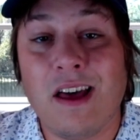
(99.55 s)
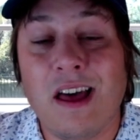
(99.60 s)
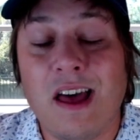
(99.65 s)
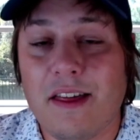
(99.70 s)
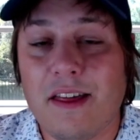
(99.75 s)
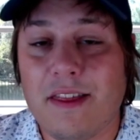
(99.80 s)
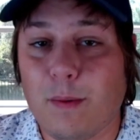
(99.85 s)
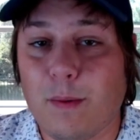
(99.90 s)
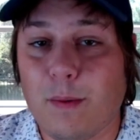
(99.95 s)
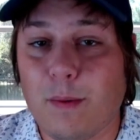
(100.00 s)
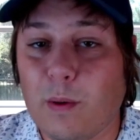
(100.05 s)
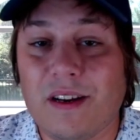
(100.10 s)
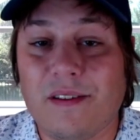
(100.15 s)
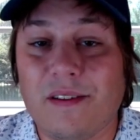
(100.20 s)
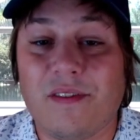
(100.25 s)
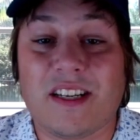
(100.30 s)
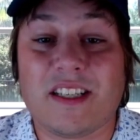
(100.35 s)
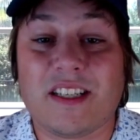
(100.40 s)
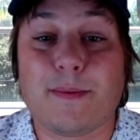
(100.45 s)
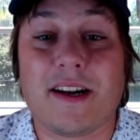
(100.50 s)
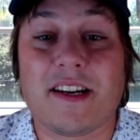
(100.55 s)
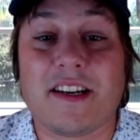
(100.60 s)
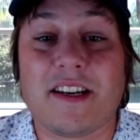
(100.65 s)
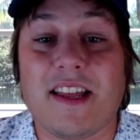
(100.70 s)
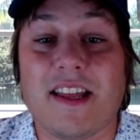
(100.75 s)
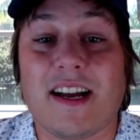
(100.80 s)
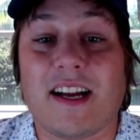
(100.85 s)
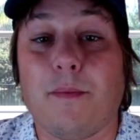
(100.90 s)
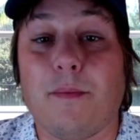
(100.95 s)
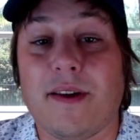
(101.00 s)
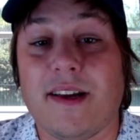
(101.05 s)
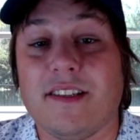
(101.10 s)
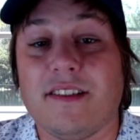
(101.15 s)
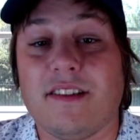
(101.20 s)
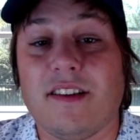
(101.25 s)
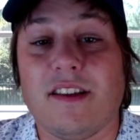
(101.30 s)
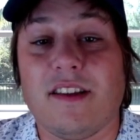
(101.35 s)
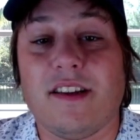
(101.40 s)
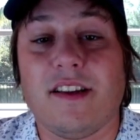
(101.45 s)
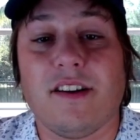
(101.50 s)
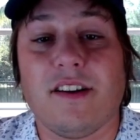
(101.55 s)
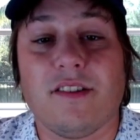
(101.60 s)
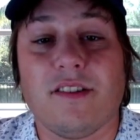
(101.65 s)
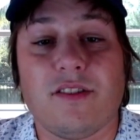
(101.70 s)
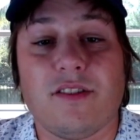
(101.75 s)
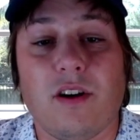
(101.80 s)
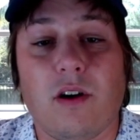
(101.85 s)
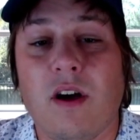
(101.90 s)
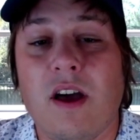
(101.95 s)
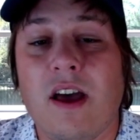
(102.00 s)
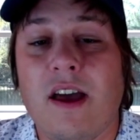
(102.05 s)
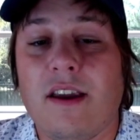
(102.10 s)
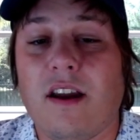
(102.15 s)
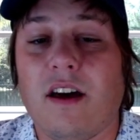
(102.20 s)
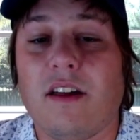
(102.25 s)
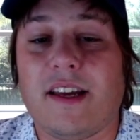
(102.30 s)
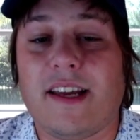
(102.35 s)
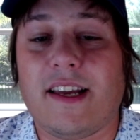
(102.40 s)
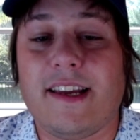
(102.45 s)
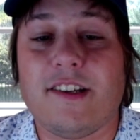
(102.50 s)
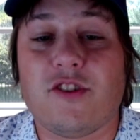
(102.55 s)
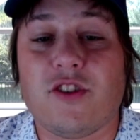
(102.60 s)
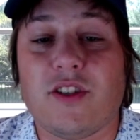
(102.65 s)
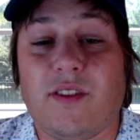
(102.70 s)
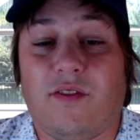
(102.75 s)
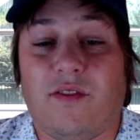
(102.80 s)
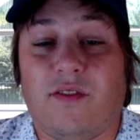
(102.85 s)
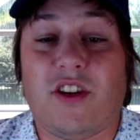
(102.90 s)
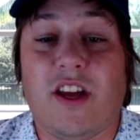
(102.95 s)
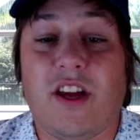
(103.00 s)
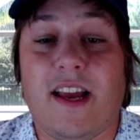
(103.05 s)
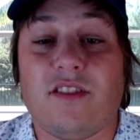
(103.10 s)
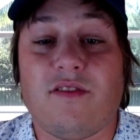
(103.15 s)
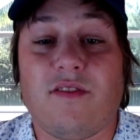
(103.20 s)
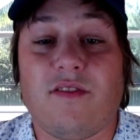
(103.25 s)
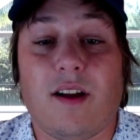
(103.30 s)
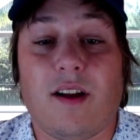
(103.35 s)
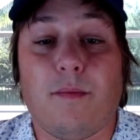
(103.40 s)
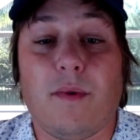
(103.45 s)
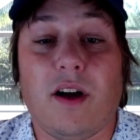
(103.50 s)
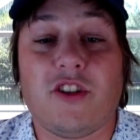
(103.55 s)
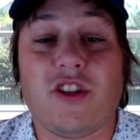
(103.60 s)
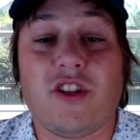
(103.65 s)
I think we would have expected that coming into the year, so not like injuries have changed very much.